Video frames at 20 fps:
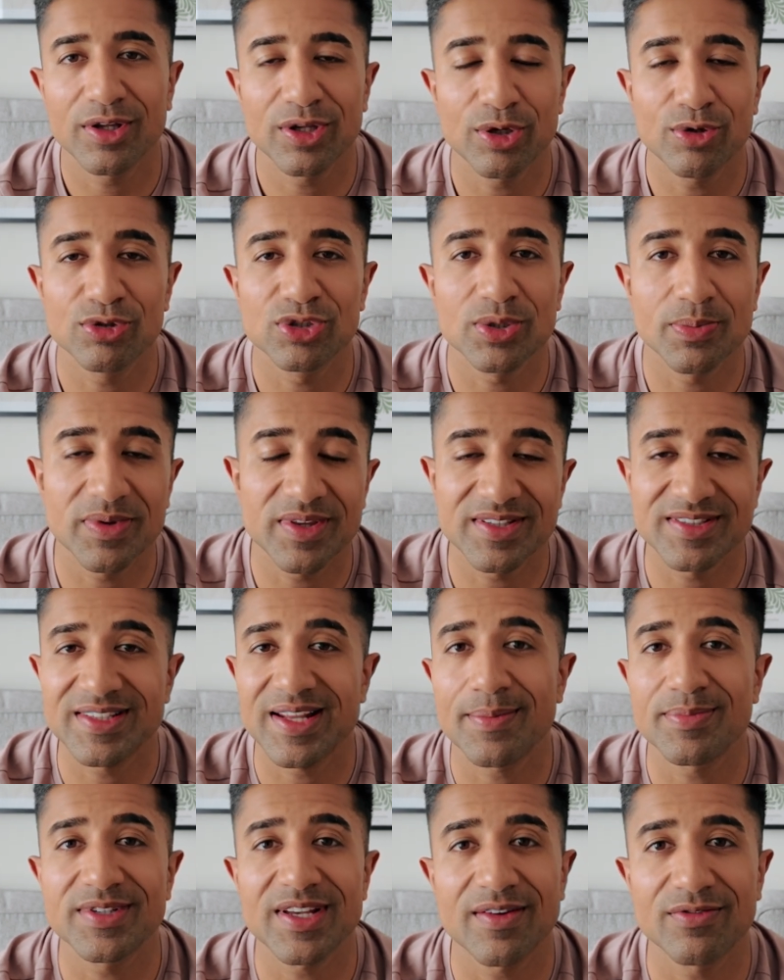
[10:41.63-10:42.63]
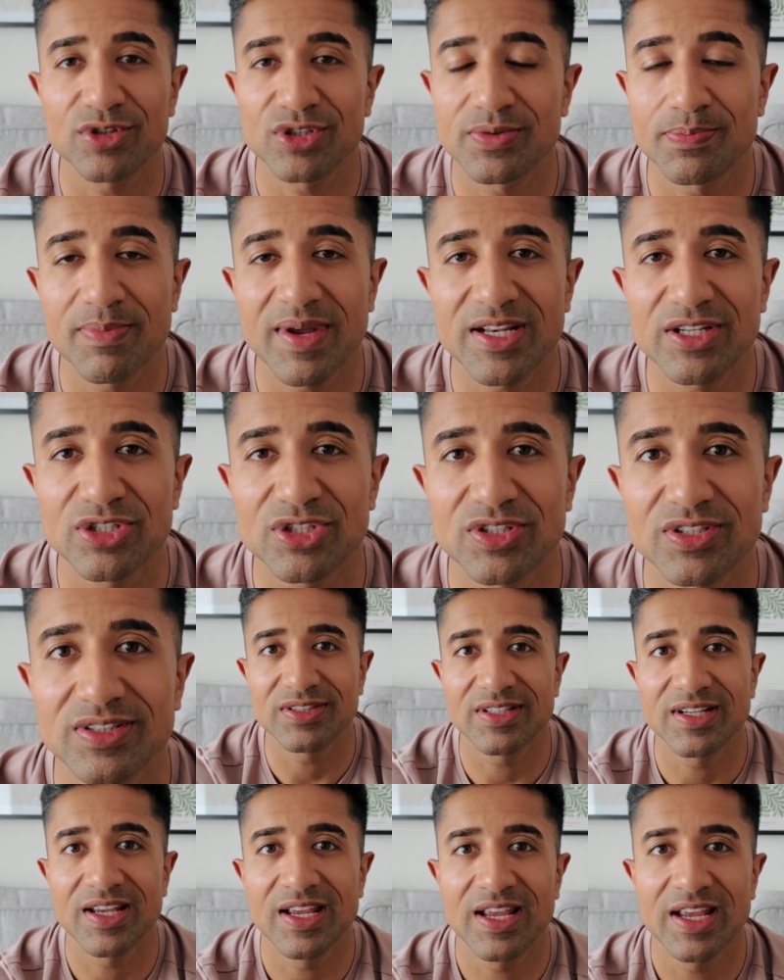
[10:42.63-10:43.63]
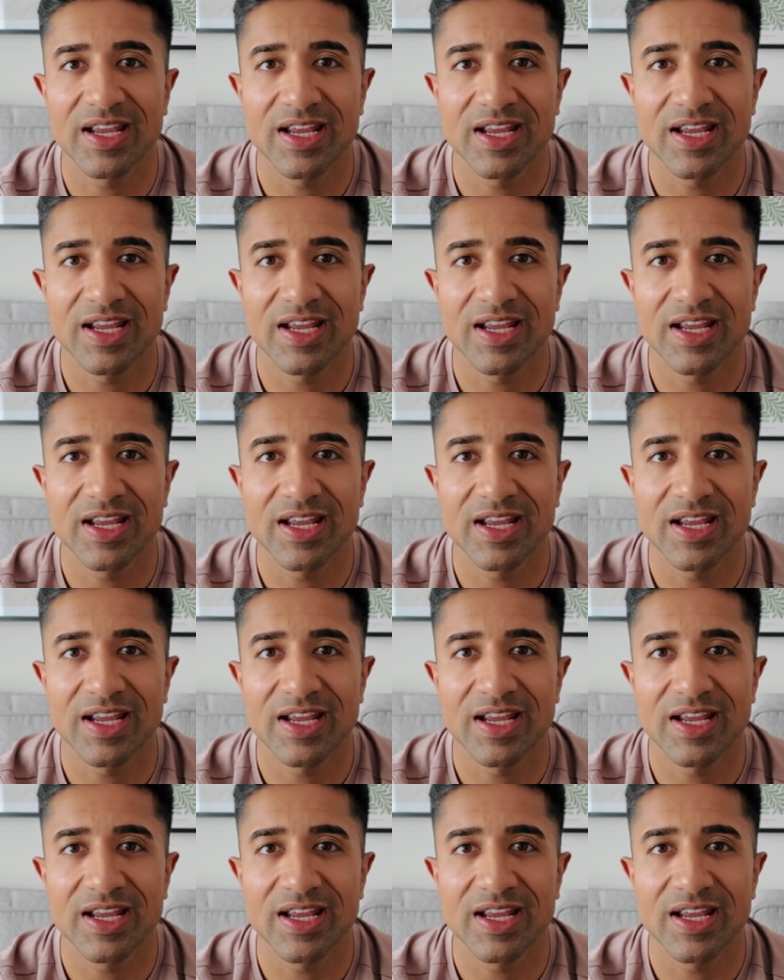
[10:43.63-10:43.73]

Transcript: Use some of the steps that I've just mentioned.